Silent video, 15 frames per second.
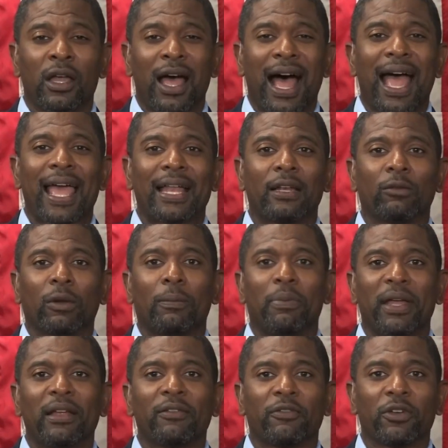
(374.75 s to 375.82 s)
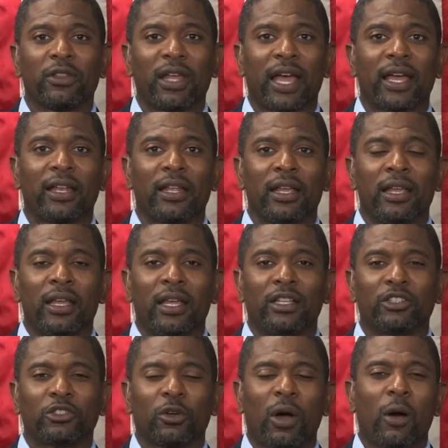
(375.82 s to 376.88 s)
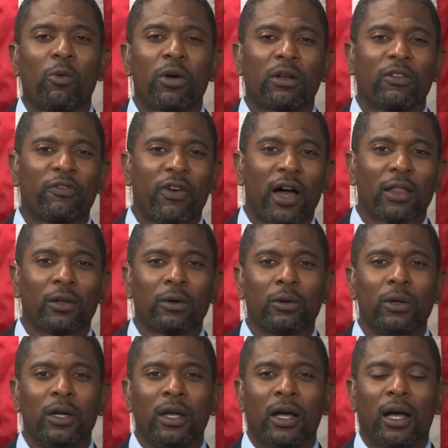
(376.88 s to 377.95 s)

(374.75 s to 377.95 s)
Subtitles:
I had to repent for that. And so I want to follow